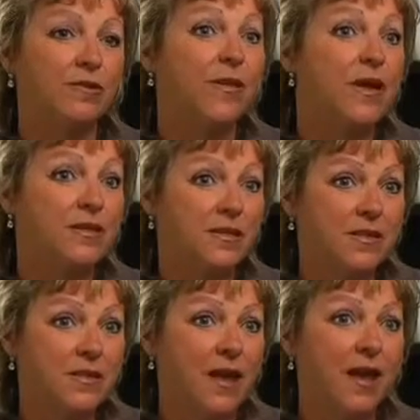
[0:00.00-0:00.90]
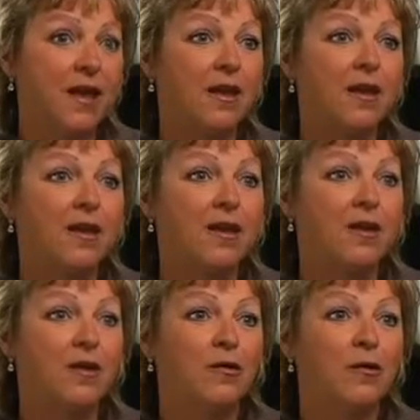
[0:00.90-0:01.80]
That is to say,
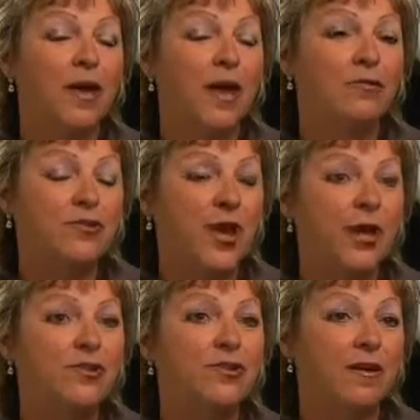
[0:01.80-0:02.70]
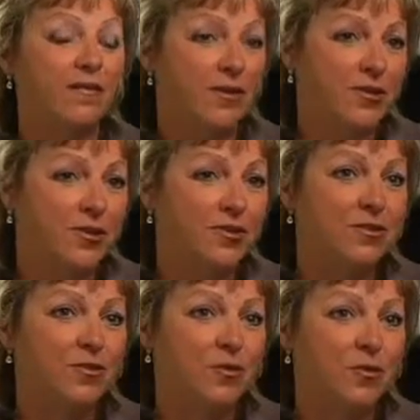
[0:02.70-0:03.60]
we have changed
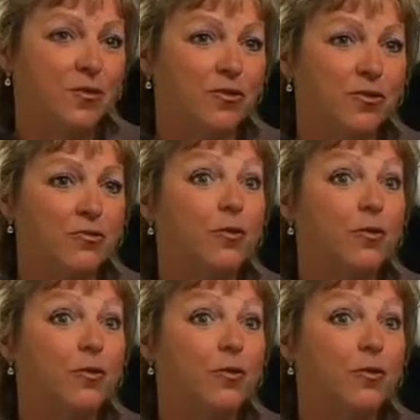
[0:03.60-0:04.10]
definitions and words.